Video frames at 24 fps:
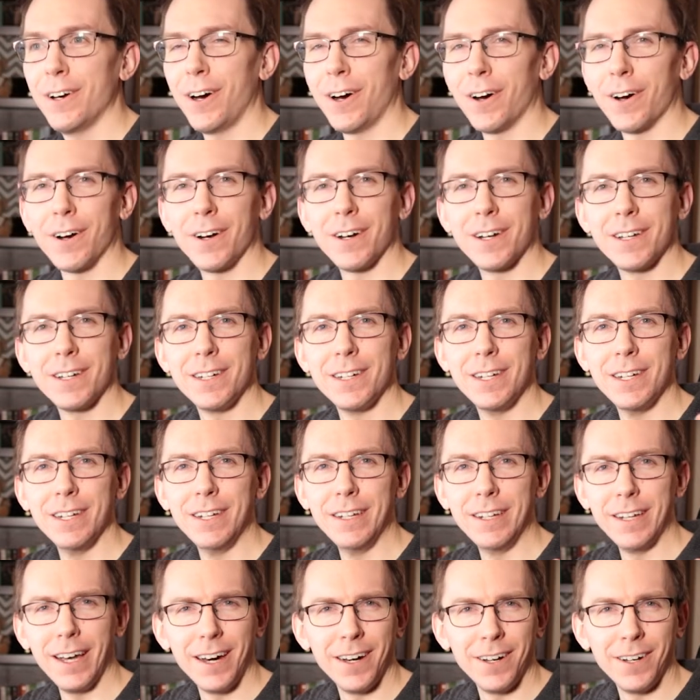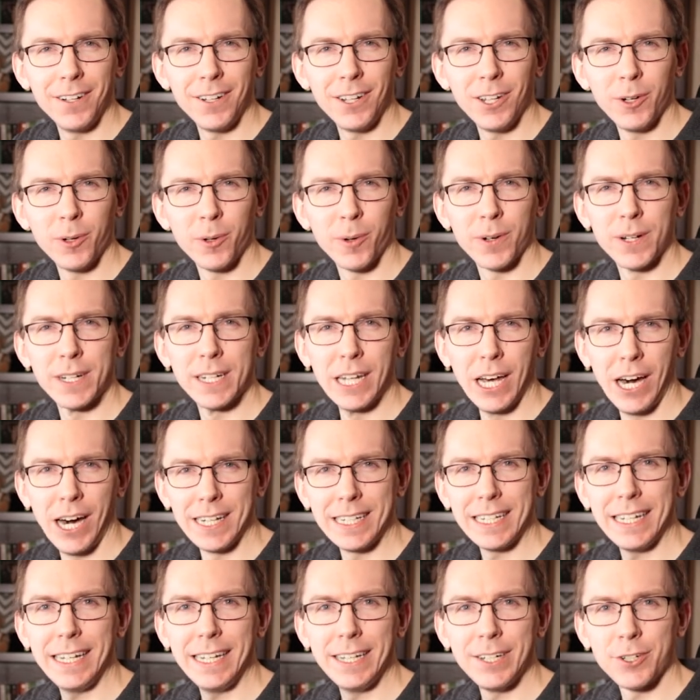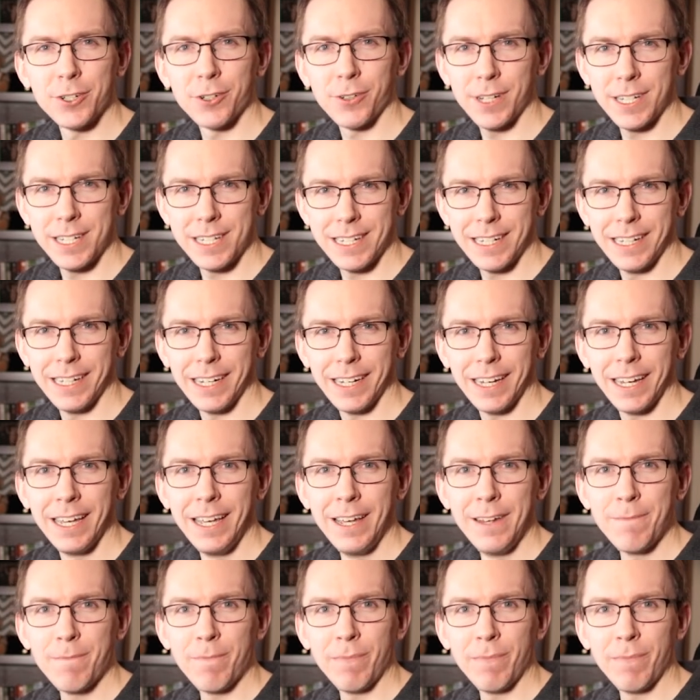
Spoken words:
are null or not interesting,